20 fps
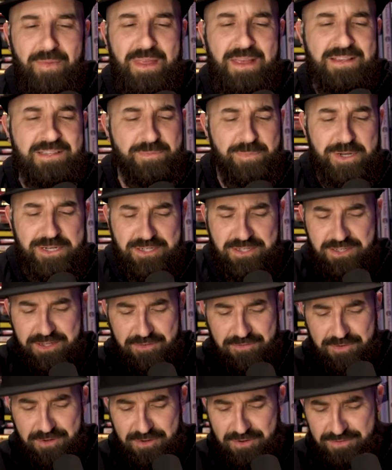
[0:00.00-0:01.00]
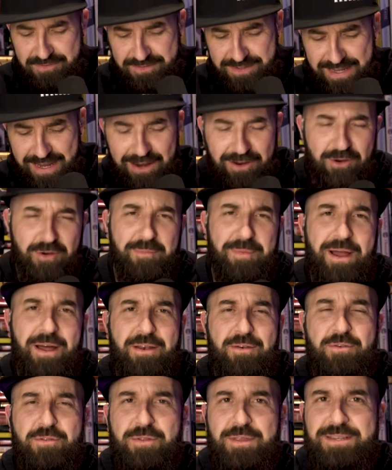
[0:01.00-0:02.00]
especially if you don't care
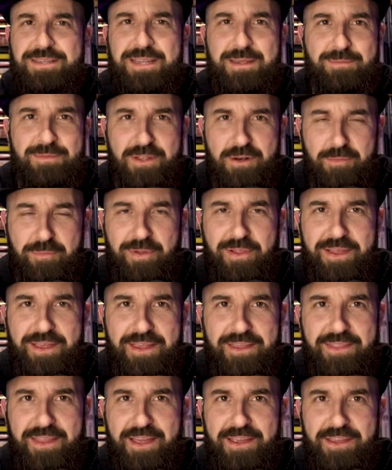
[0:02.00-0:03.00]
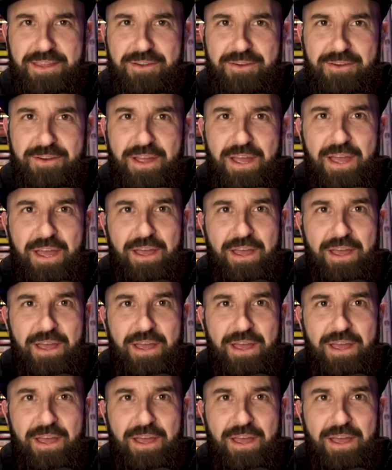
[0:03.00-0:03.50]
about the teams that are playing in that year,